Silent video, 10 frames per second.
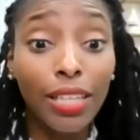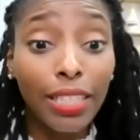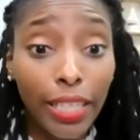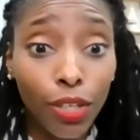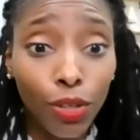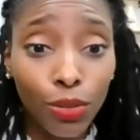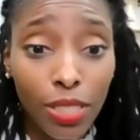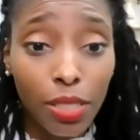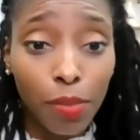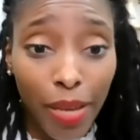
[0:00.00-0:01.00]
A legal
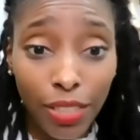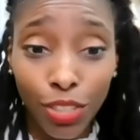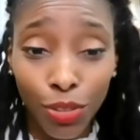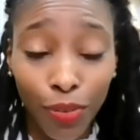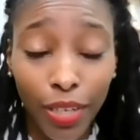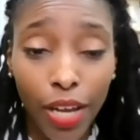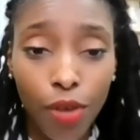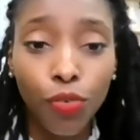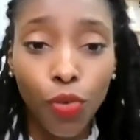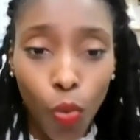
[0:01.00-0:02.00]
dispensary,
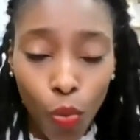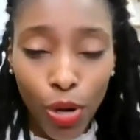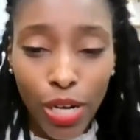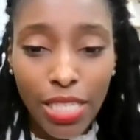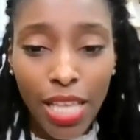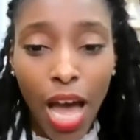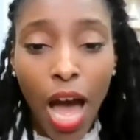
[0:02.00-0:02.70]
of course.